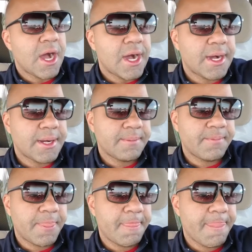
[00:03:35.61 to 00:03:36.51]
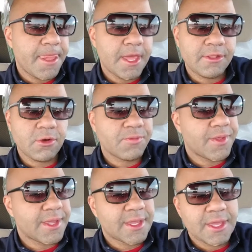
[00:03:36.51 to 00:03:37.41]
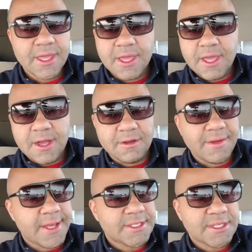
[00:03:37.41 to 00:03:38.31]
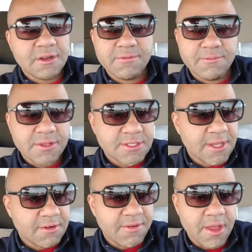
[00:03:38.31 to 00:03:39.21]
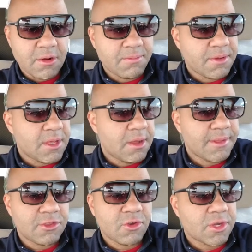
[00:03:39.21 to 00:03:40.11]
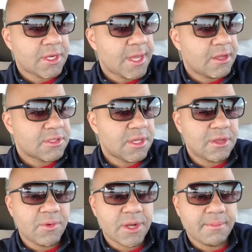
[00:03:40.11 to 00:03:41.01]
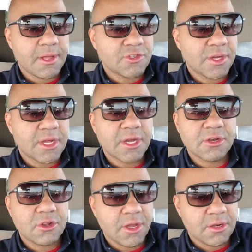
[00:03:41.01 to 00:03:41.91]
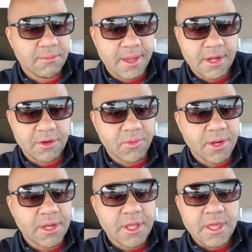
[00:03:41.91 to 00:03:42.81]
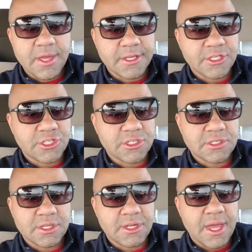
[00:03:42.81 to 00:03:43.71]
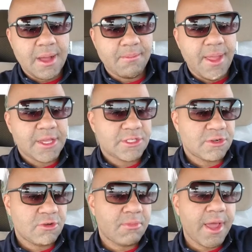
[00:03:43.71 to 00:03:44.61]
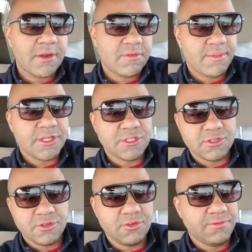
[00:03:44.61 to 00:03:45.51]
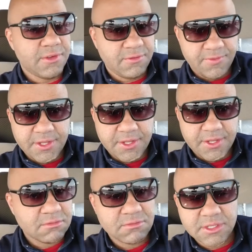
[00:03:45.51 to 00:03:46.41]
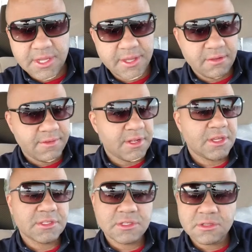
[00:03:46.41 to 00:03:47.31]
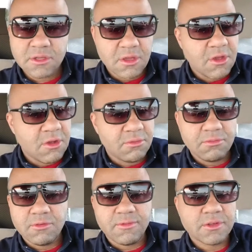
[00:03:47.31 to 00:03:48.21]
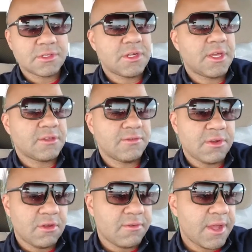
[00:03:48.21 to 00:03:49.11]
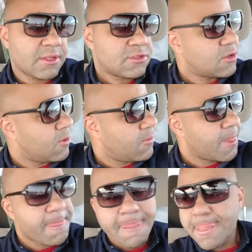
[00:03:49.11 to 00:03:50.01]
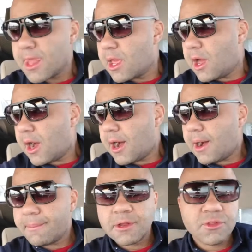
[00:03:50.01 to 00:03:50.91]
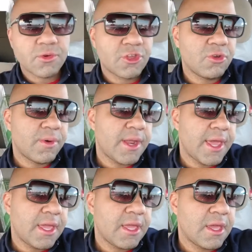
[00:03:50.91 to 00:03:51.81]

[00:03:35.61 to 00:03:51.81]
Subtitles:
And don't think of it as self-help. I'm not talking down to anyone. I'm not trying to undermine anyone. It's just that I'm passing on my information to you. If it fits, take it. If it doesn't, move on to the next video, right? So I'm going to do a Q&A.